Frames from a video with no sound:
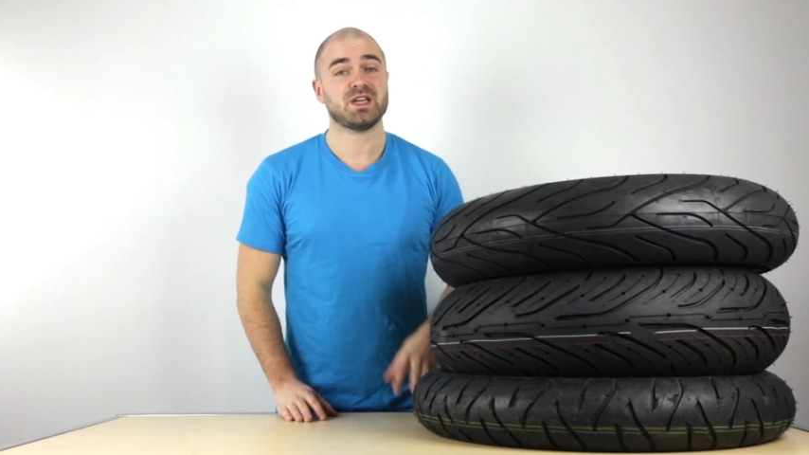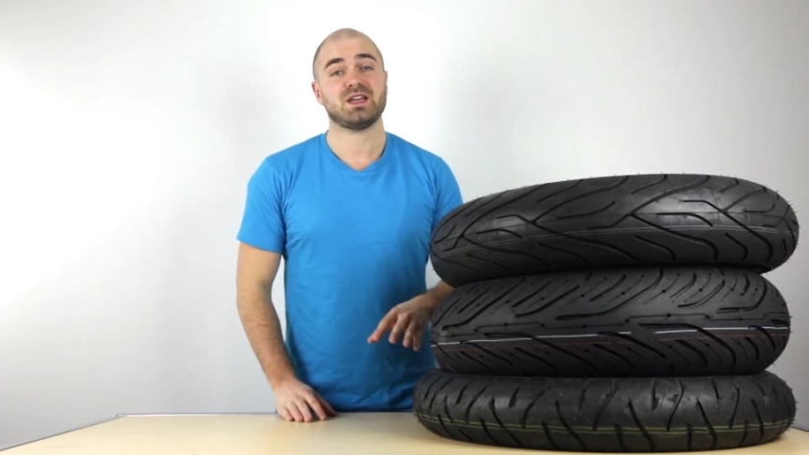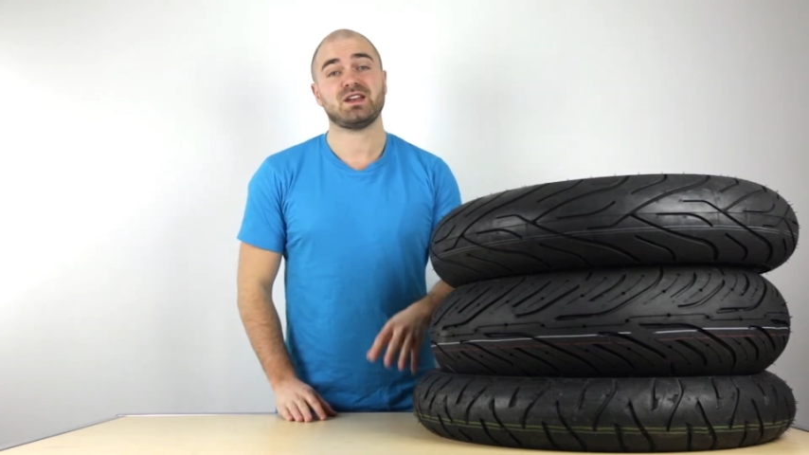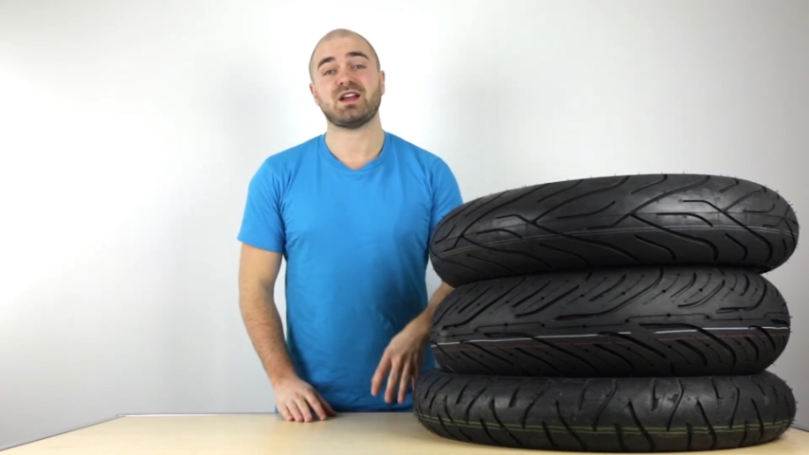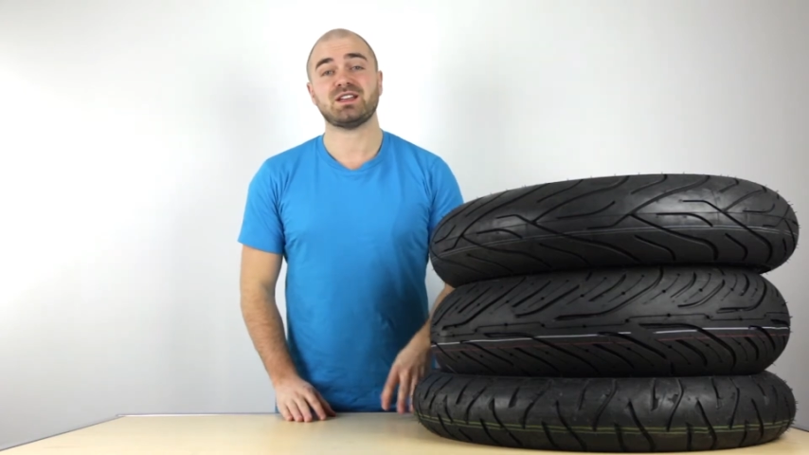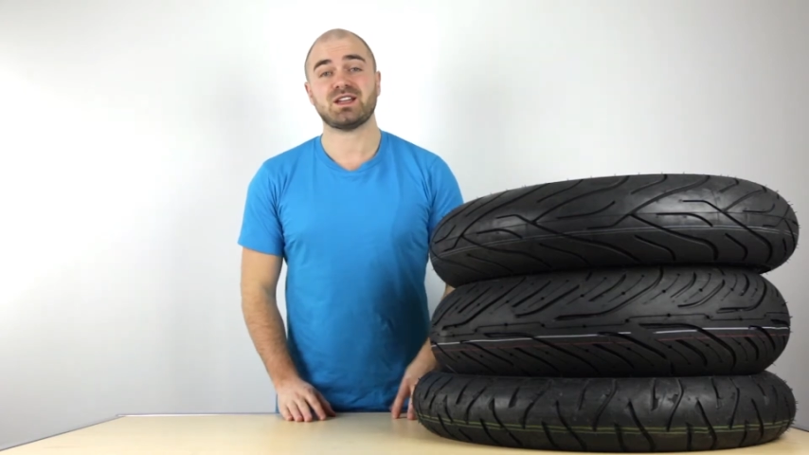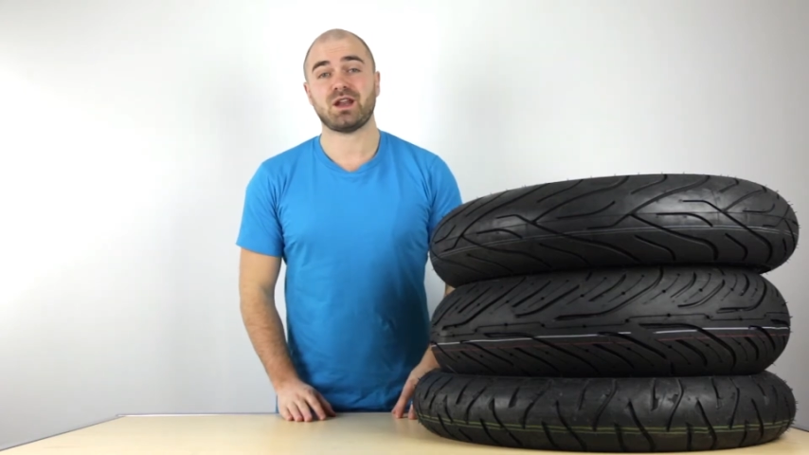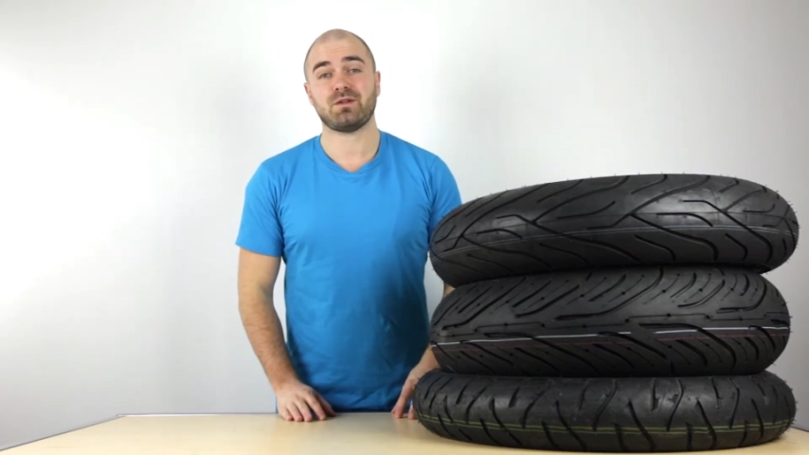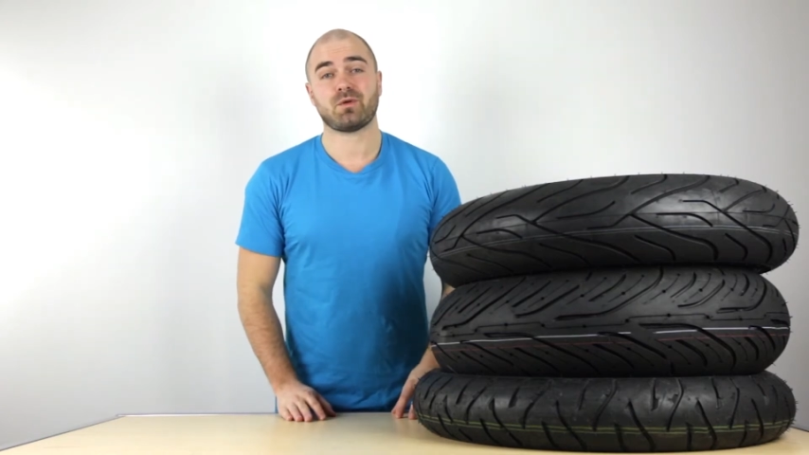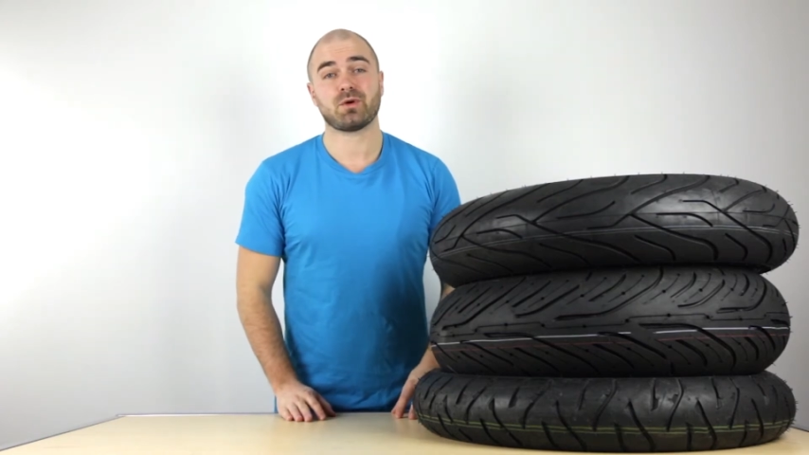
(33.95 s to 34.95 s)
In
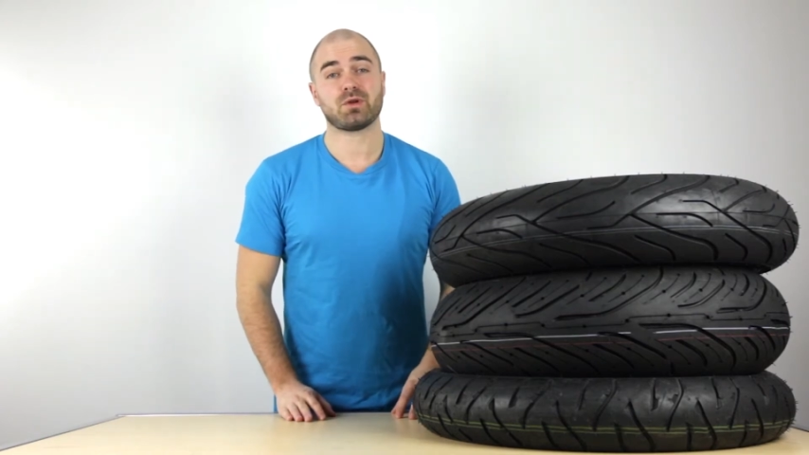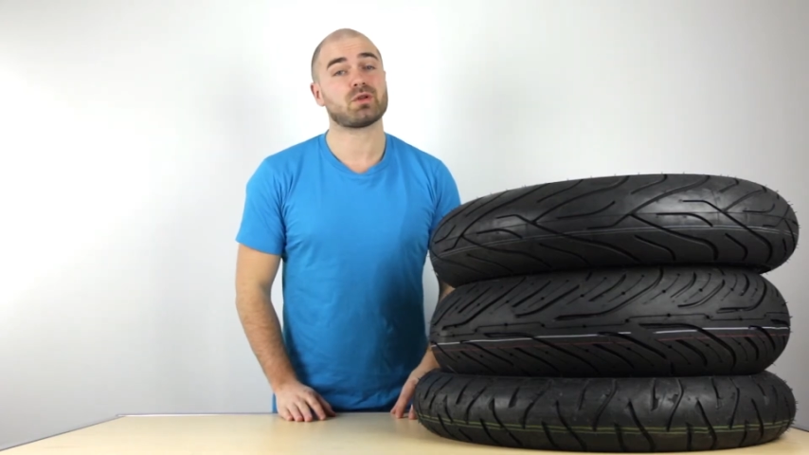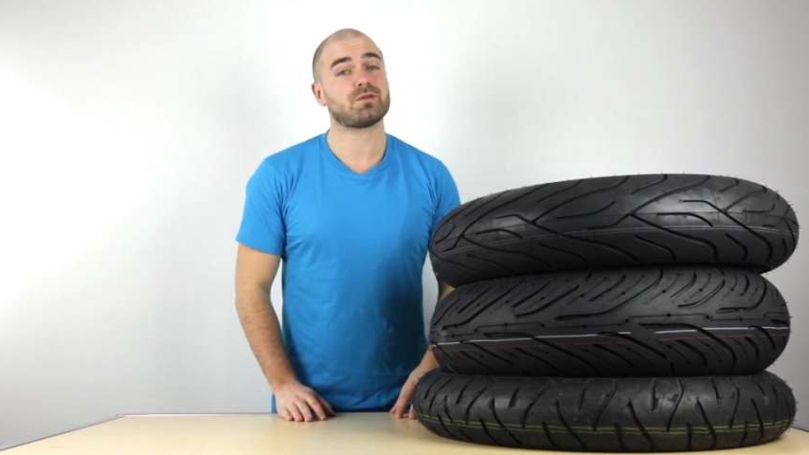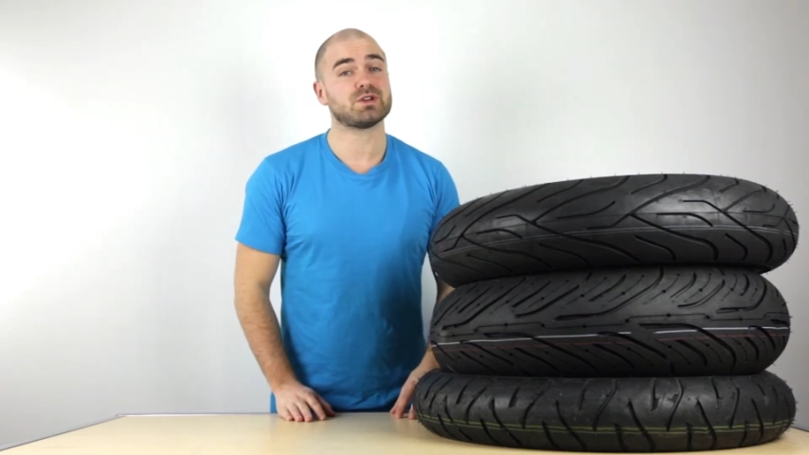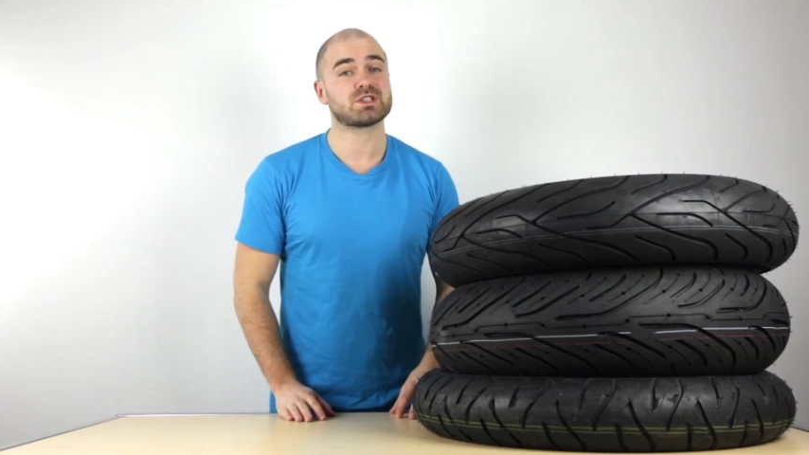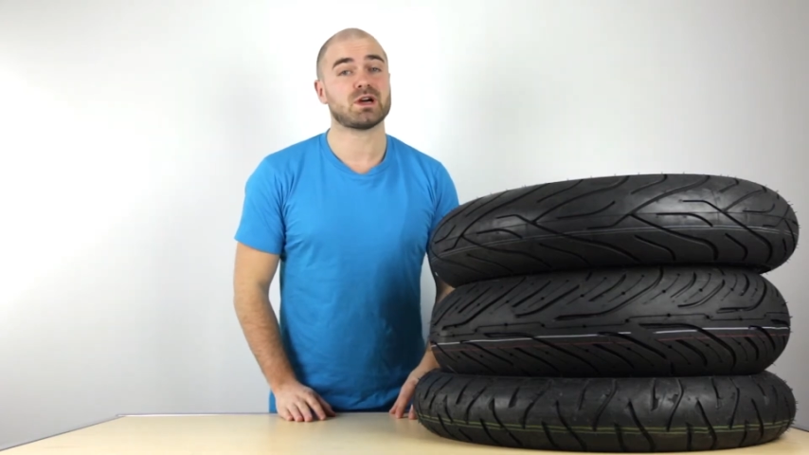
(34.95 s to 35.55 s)
1984, they were the first